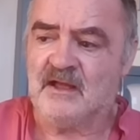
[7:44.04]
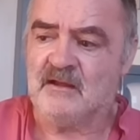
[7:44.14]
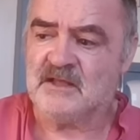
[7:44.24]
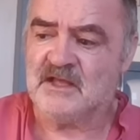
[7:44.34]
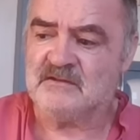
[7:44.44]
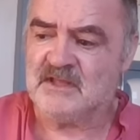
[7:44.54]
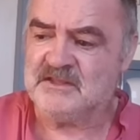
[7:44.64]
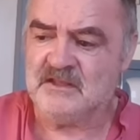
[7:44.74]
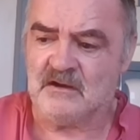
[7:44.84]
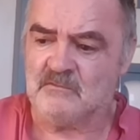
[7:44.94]

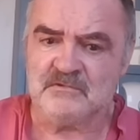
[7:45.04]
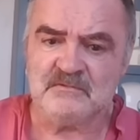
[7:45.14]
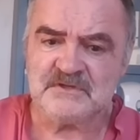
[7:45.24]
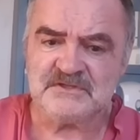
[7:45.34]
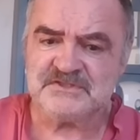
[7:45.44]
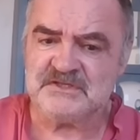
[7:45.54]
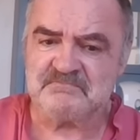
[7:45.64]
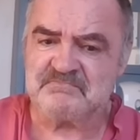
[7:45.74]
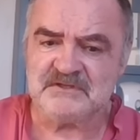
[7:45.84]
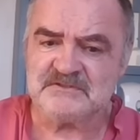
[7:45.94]

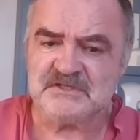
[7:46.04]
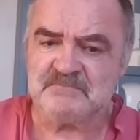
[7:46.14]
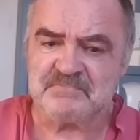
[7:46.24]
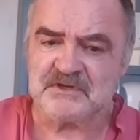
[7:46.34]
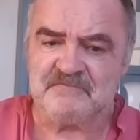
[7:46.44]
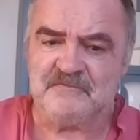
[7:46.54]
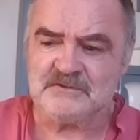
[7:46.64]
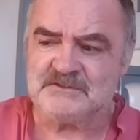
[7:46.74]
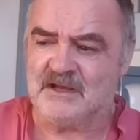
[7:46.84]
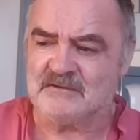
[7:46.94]
she put a
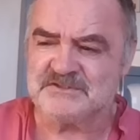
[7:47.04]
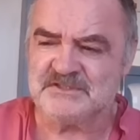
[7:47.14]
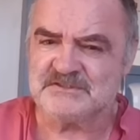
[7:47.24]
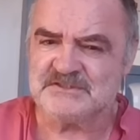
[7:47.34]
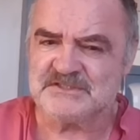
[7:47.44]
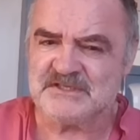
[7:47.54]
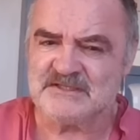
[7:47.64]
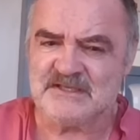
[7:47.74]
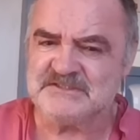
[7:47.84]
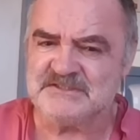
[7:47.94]
foot down. She
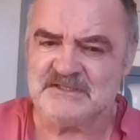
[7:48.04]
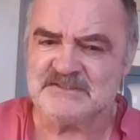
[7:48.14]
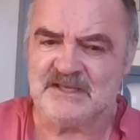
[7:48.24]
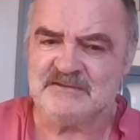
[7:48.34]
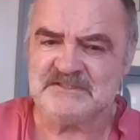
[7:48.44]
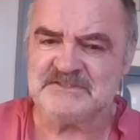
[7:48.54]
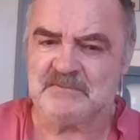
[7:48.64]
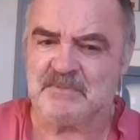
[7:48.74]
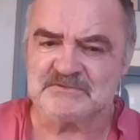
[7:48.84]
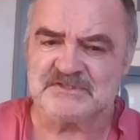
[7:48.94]
said, isn't
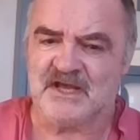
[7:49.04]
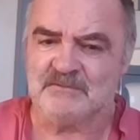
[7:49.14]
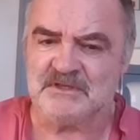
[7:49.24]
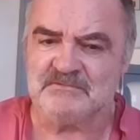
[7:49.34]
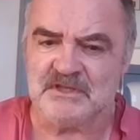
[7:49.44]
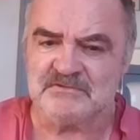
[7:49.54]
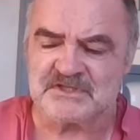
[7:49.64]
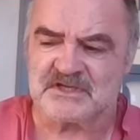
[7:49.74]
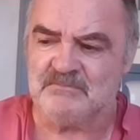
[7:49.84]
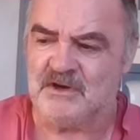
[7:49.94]
it about time you
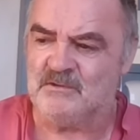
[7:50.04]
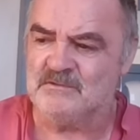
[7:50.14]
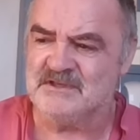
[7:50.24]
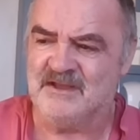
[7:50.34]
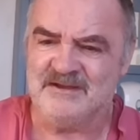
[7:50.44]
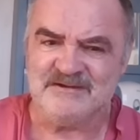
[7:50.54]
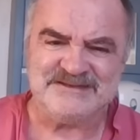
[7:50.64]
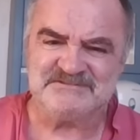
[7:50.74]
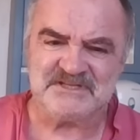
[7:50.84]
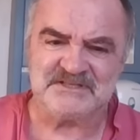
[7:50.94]
use the commode?
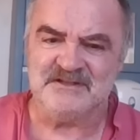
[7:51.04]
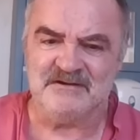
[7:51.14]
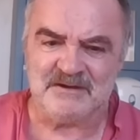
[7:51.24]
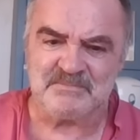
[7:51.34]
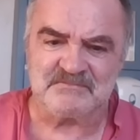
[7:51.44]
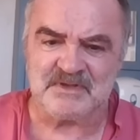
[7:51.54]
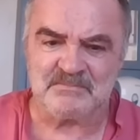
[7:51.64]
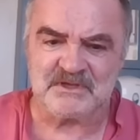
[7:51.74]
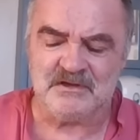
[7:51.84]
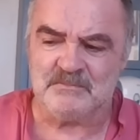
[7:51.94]
I said, no, I've
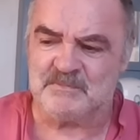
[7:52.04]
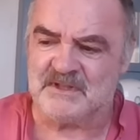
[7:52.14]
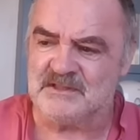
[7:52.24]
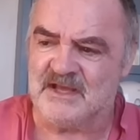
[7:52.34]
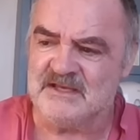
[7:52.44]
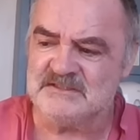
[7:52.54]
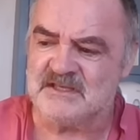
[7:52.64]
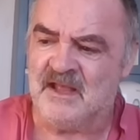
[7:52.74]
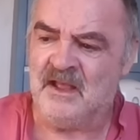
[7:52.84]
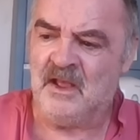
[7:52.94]
become a bit
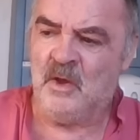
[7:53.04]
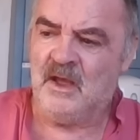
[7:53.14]
lazy.